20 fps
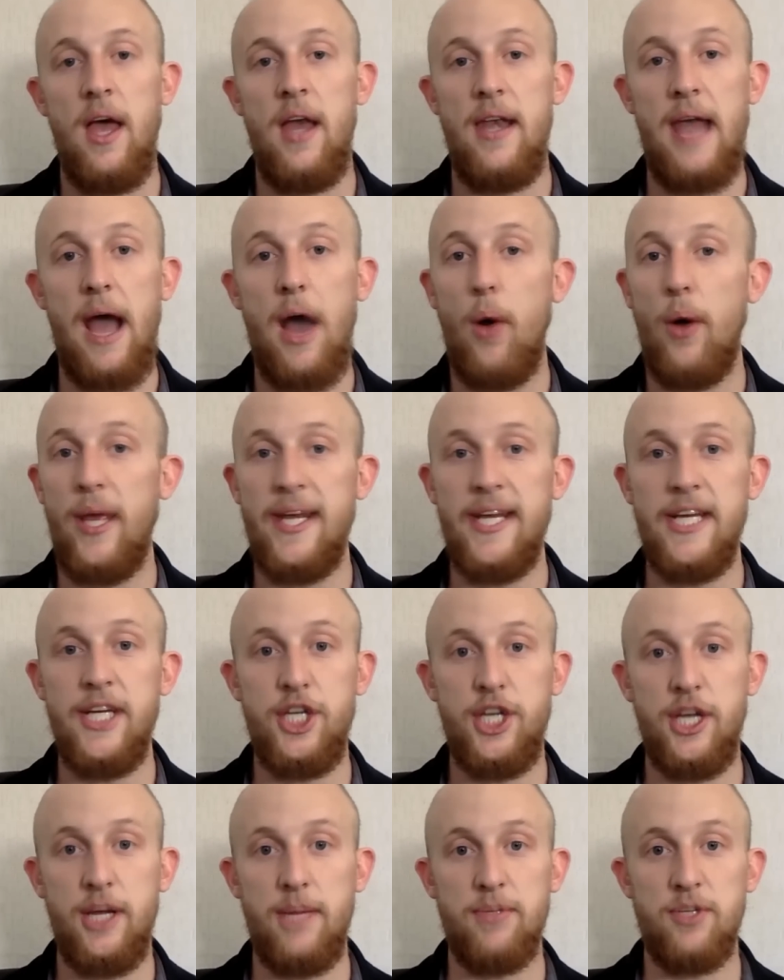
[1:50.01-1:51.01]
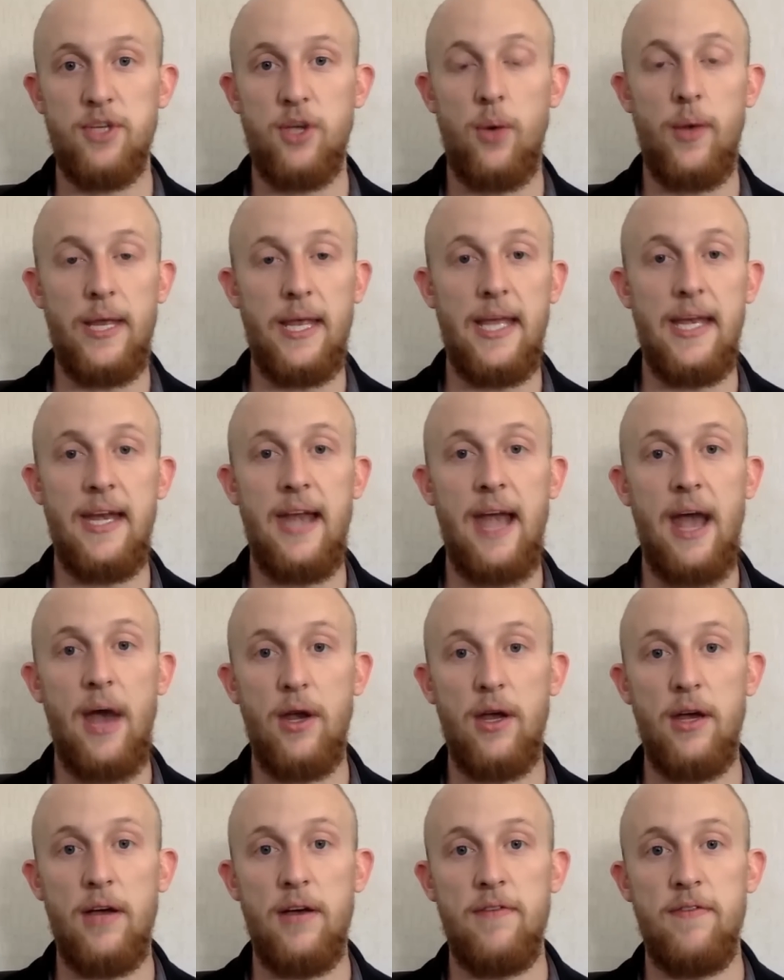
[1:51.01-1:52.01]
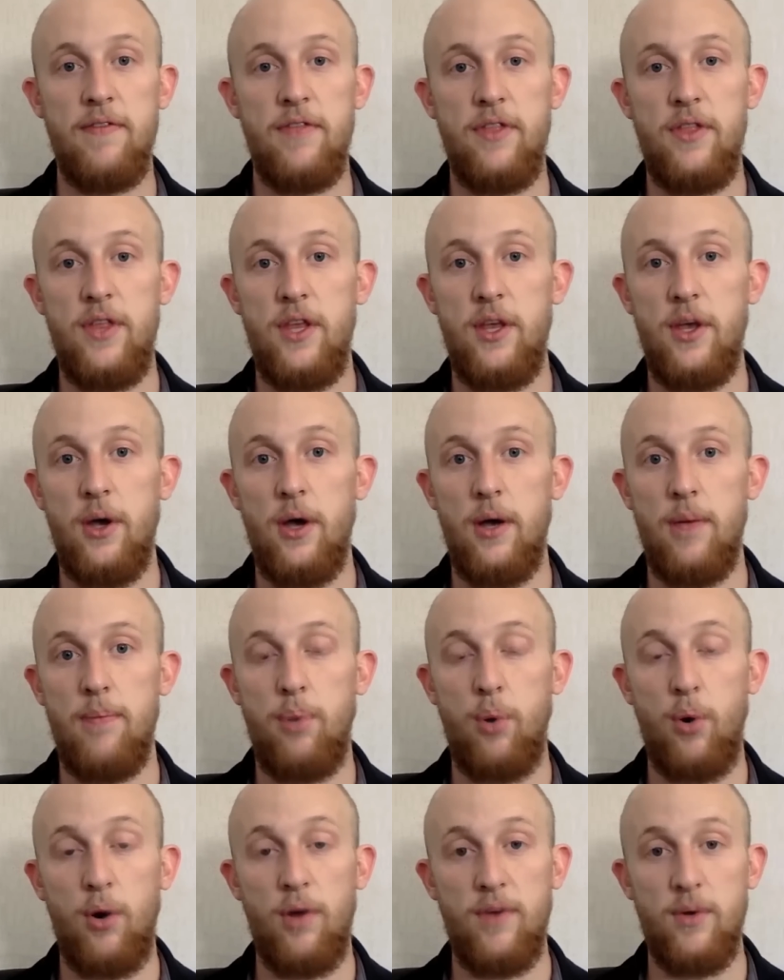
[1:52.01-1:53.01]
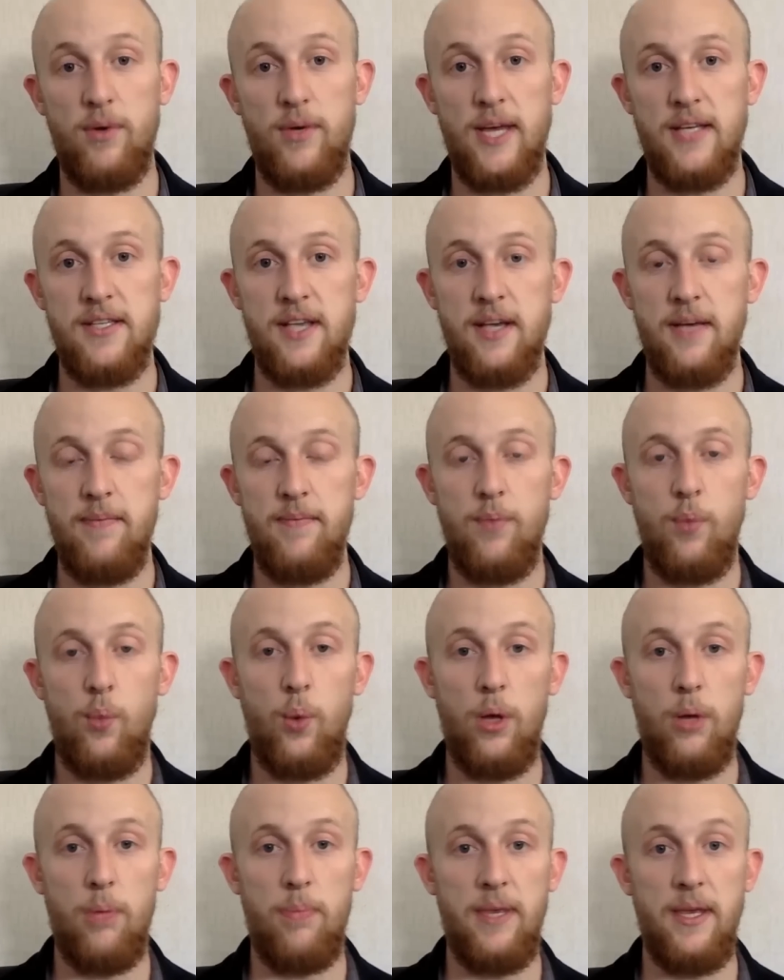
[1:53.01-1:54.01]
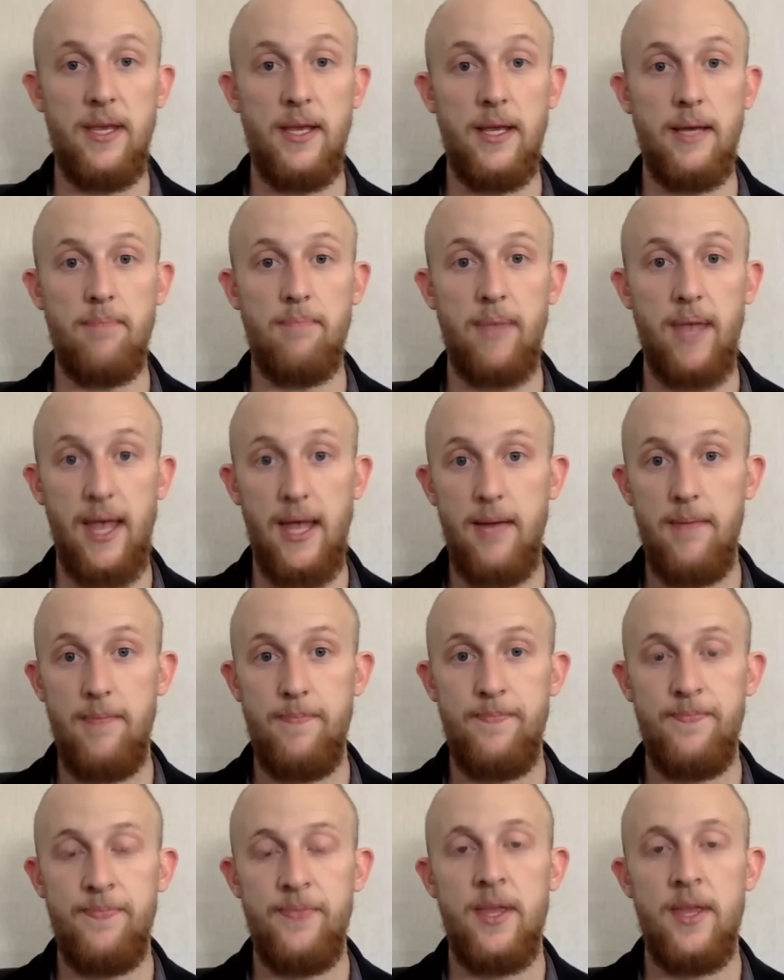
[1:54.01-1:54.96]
Now, any ships going in and out of the port of Odessa will be hit.